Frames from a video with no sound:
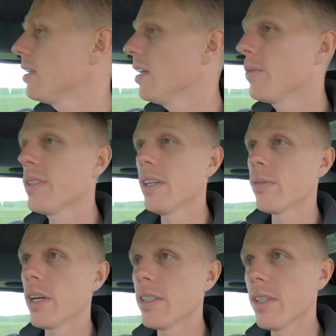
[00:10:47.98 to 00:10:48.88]
And then we'll see
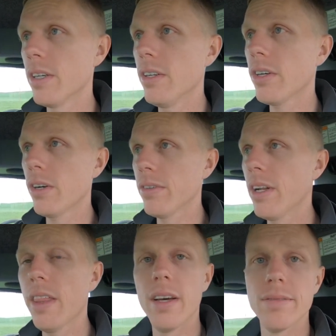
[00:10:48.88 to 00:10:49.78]
if we can try and knock off
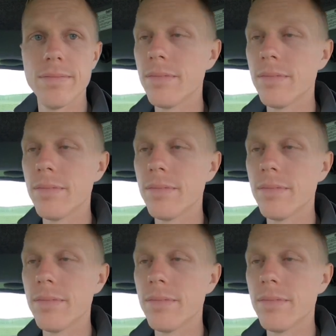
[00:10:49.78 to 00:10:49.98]
another